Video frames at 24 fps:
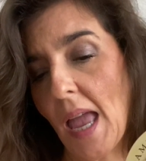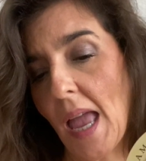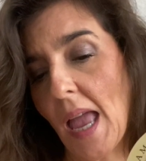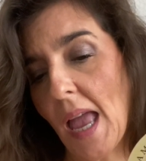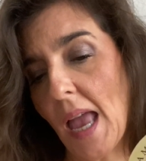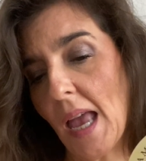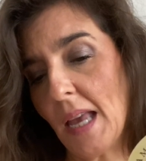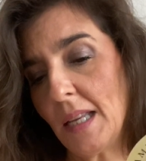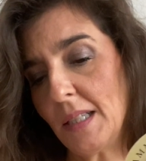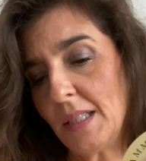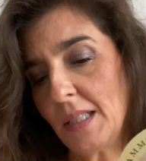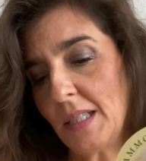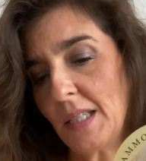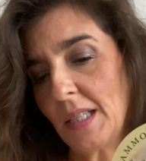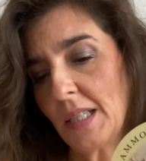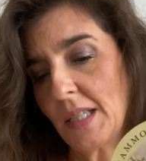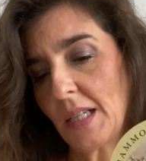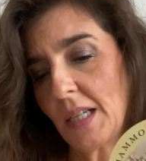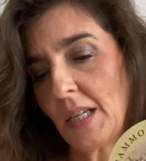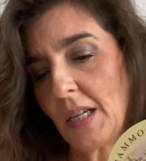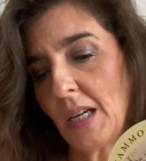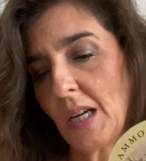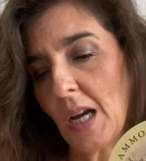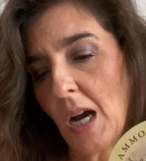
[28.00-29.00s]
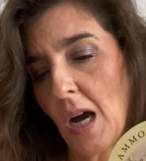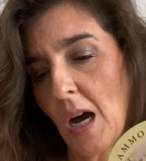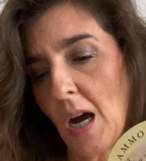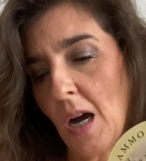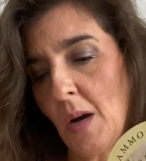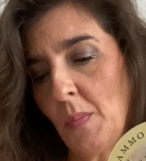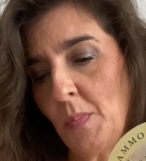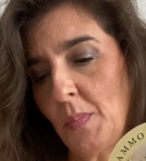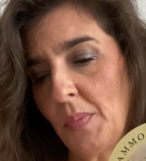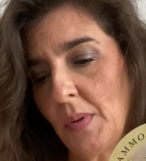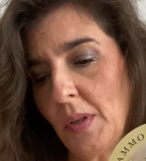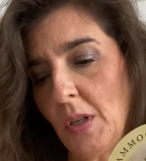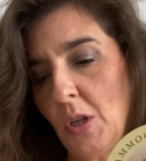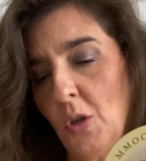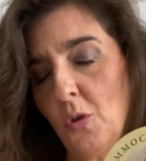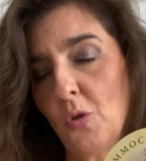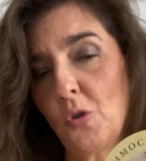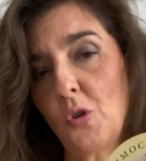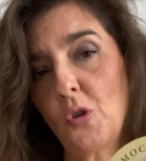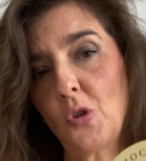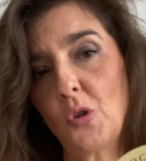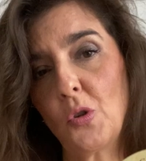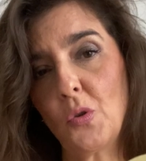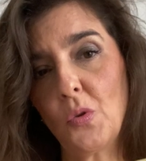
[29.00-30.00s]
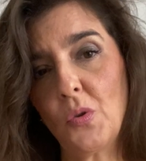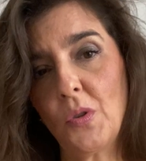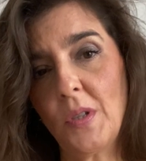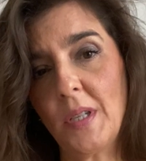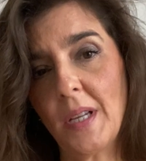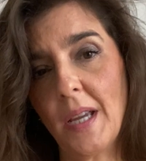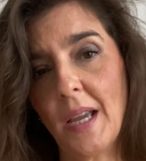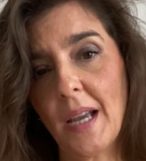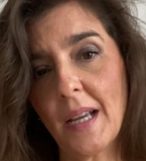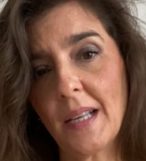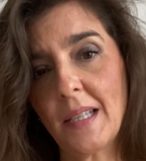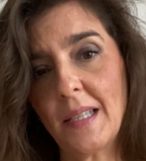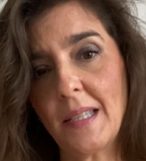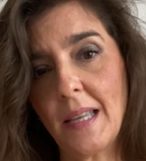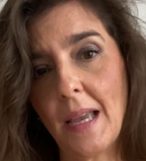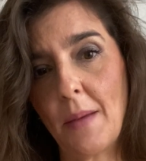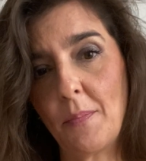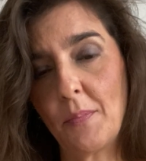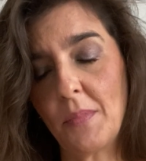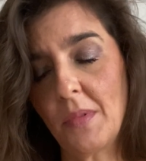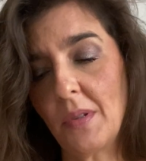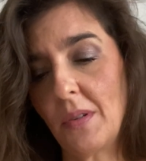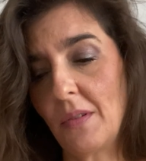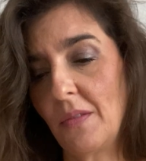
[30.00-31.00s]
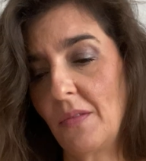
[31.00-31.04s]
and cup, you should accept